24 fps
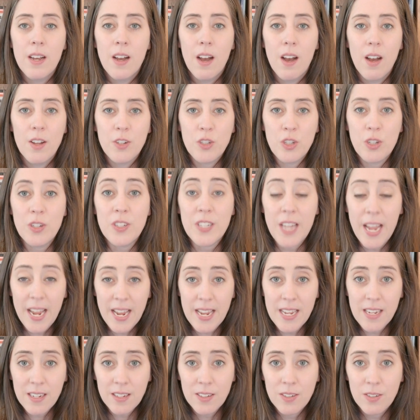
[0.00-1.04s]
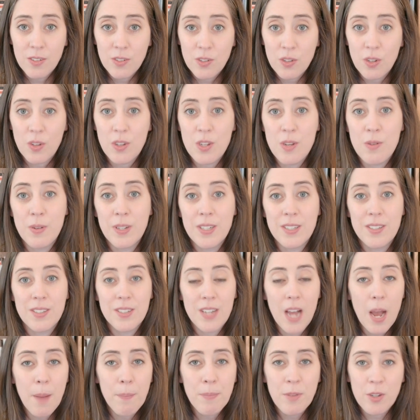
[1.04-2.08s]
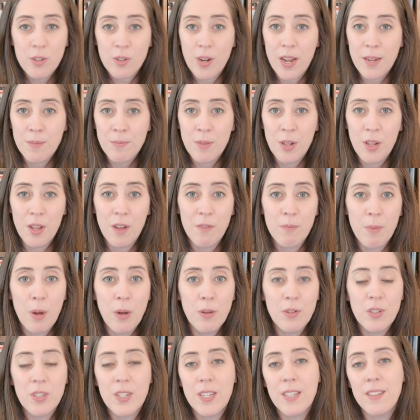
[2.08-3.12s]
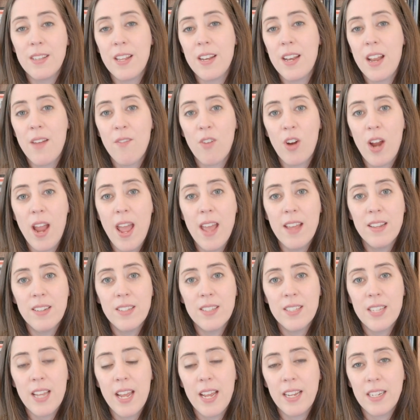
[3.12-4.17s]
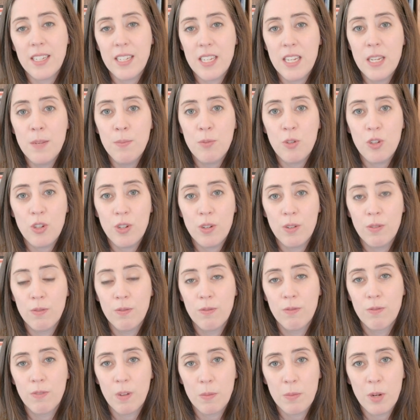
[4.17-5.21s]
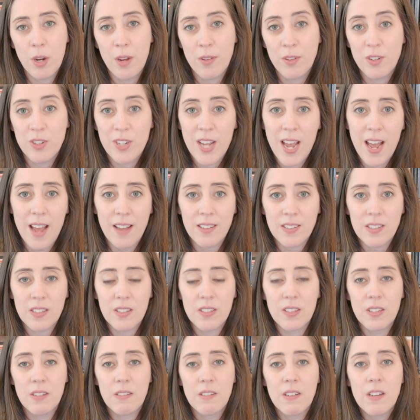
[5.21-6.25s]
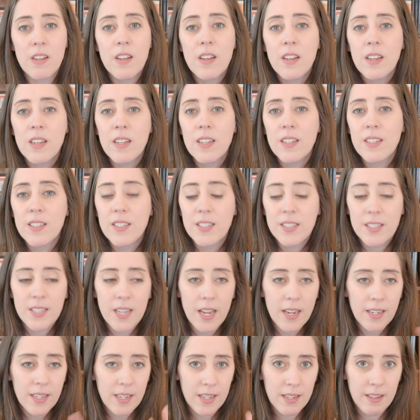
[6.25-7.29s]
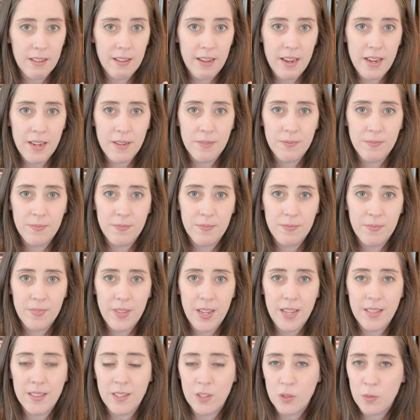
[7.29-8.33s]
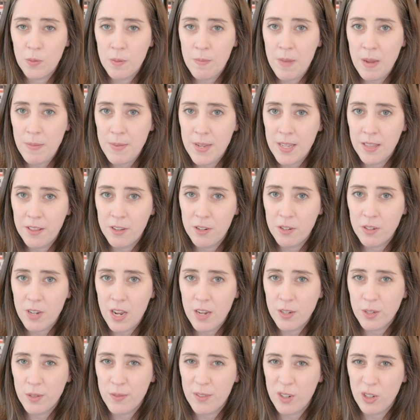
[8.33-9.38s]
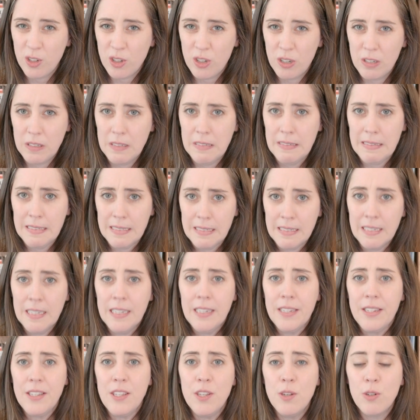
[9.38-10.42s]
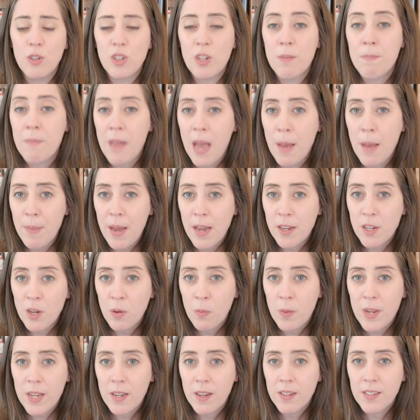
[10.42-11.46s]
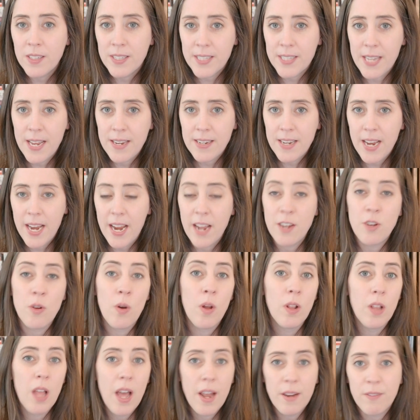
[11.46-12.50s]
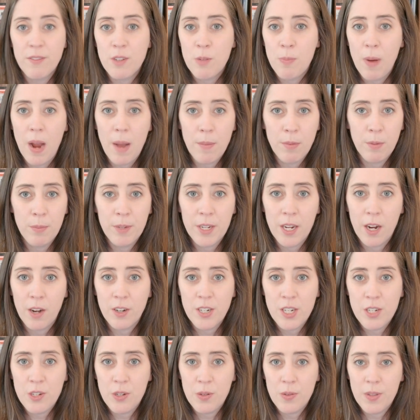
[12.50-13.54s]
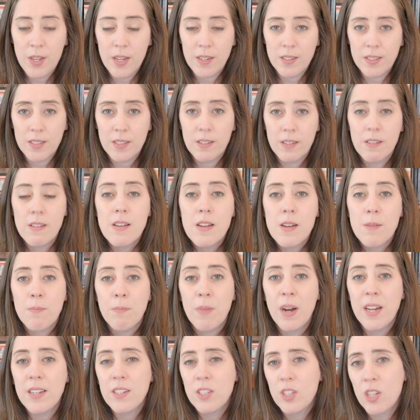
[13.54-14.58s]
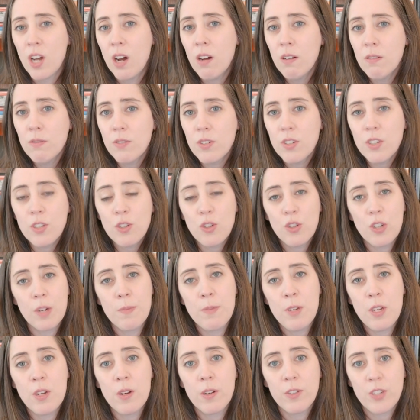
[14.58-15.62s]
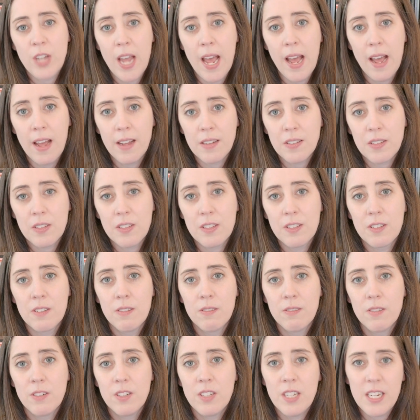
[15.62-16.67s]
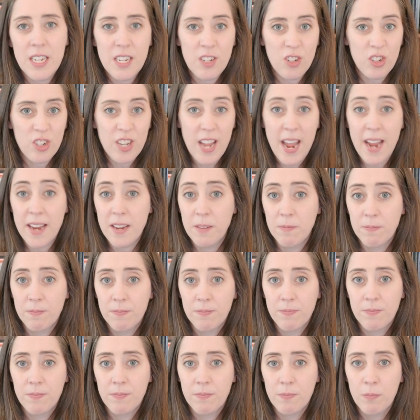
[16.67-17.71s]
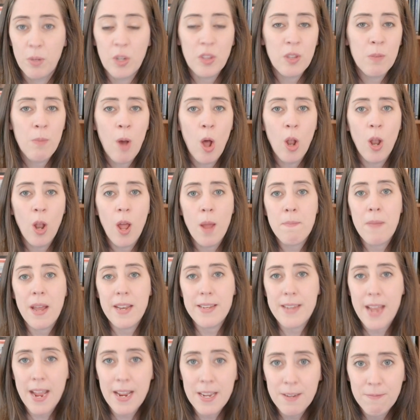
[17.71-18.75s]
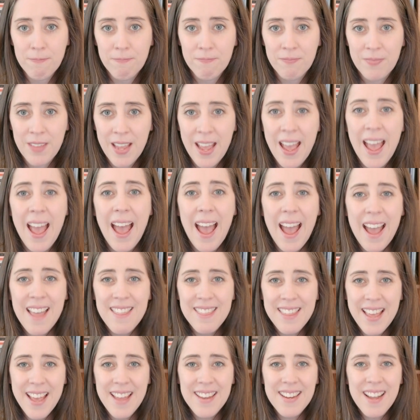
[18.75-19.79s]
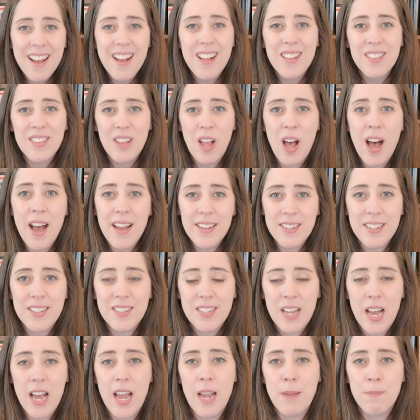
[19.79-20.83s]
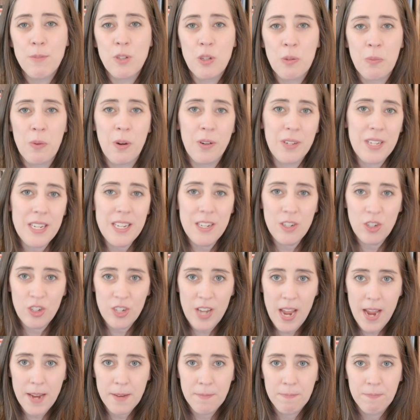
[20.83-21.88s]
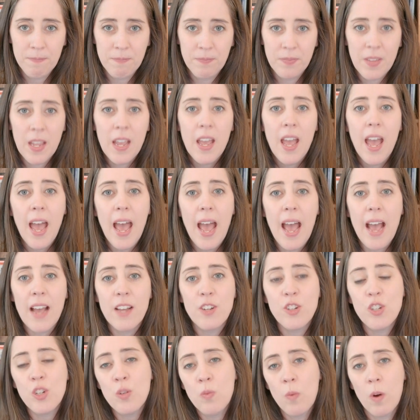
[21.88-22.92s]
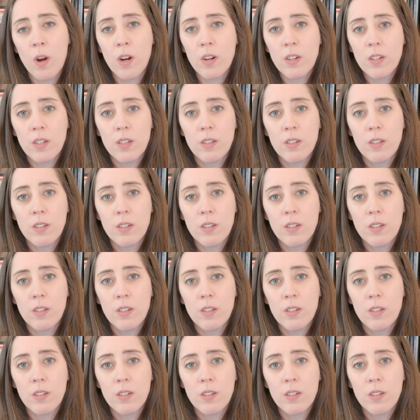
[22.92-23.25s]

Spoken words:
to take so that you can stop the treadmill of posting that never ends and keeps you from your other tasks. Secondly, and this one might be a little controversial, you should map your week on Sunday. I know a lot of you probably already do this. But don't distribute your tasks to each day. Put them all on Monday, and then allot time to work each day. As you work,